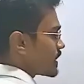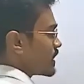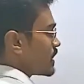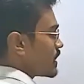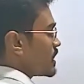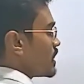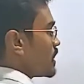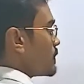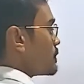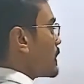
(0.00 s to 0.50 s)

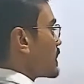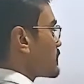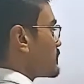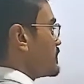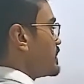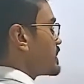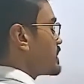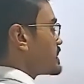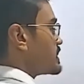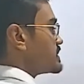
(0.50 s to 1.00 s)
But we
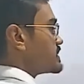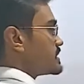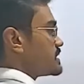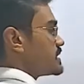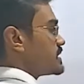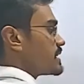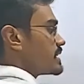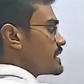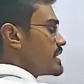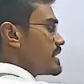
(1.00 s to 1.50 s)
consider
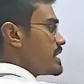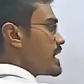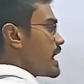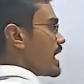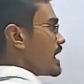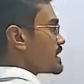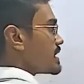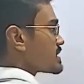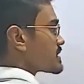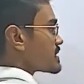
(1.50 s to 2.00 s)
E
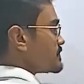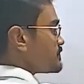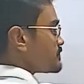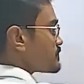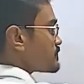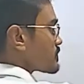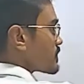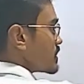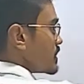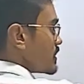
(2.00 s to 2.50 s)
as
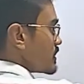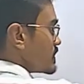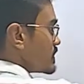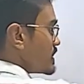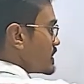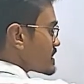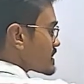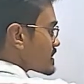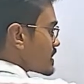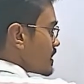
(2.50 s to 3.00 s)
this
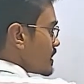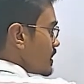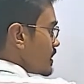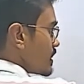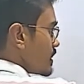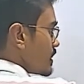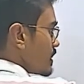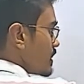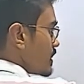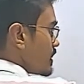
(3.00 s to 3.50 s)

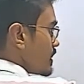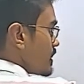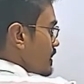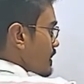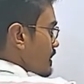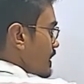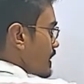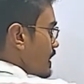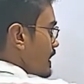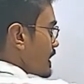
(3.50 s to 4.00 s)

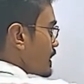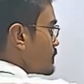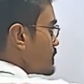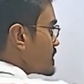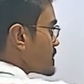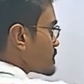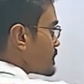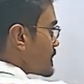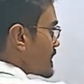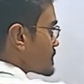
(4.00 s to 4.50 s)
relative
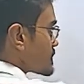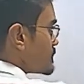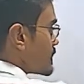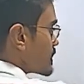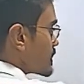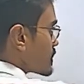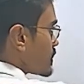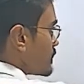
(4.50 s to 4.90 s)
displacement of